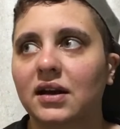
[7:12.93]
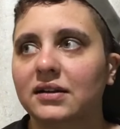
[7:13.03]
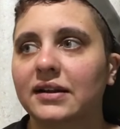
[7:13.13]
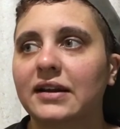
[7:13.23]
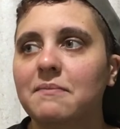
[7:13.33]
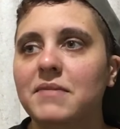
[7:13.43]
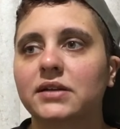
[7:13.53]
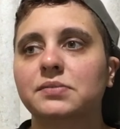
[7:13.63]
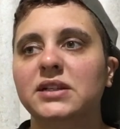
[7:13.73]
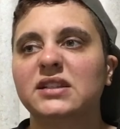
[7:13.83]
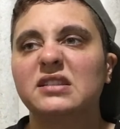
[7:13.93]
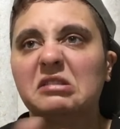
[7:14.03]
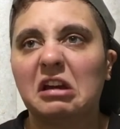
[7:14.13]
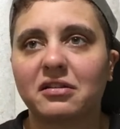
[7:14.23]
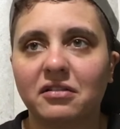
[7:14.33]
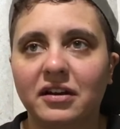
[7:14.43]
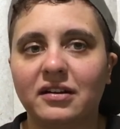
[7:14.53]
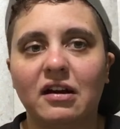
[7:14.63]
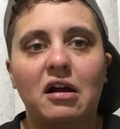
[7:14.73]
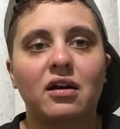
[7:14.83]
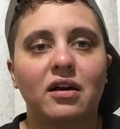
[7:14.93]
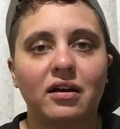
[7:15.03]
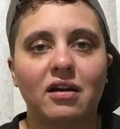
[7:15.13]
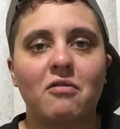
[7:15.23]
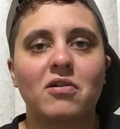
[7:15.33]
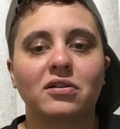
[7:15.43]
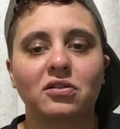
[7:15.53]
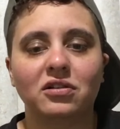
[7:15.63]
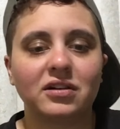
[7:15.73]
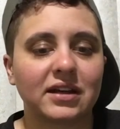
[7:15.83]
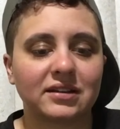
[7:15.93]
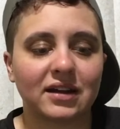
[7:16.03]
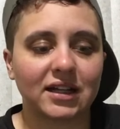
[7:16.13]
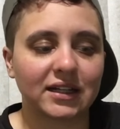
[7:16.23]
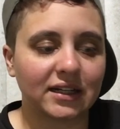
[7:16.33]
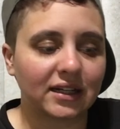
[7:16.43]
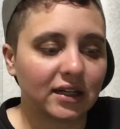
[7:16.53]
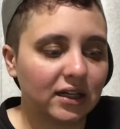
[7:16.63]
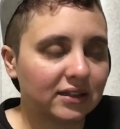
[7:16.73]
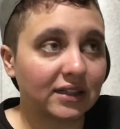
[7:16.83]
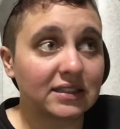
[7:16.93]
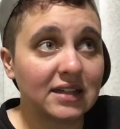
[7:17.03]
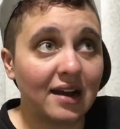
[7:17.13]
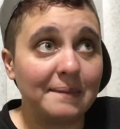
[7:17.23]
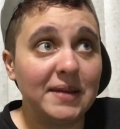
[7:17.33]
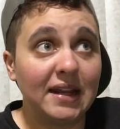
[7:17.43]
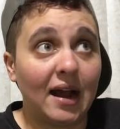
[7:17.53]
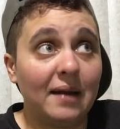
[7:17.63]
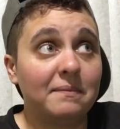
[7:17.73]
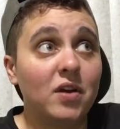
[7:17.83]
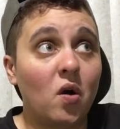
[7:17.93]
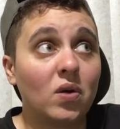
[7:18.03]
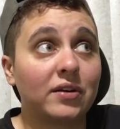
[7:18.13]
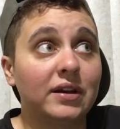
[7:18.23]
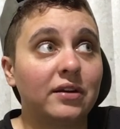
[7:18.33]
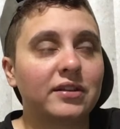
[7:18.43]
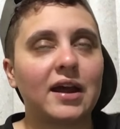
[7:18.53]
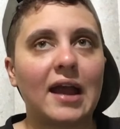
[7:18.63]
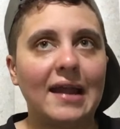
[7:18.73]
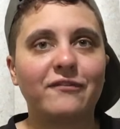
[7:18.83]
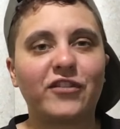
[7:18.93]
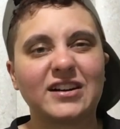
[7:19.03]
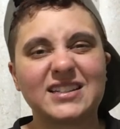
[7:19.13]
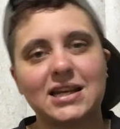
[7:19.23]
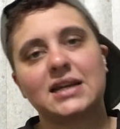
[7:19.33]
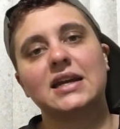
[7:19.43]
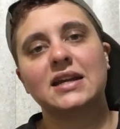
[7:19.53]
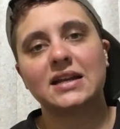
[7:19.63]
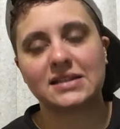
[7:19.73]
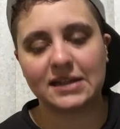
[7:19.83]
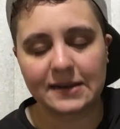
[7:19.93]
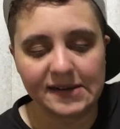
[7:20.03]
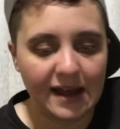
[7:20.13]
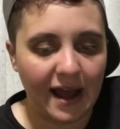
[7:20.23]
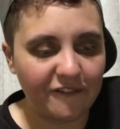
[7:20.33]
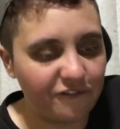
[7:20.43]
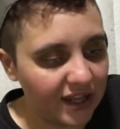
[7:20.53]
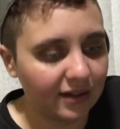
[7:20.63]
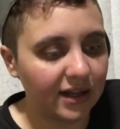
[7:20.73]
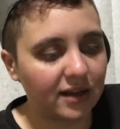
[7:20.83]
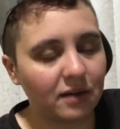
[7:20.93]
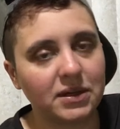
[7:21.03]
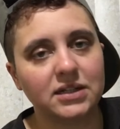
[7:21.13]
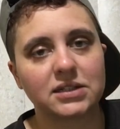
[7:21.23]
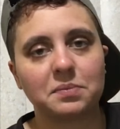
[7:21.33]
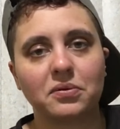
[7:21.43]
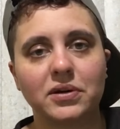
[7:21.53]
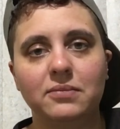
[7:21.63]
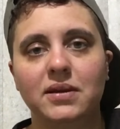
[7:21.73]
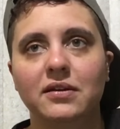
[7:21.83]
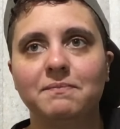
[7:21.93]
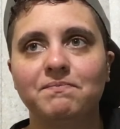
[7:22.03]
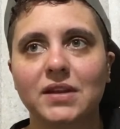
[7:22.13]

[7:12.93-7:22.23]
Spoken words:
Like, it makes me sick. Like, ugh, I don't want to look at that. Like, that's not me. I'm nowhere near that. And for a second, it's like, I feel like I'm a disappointment,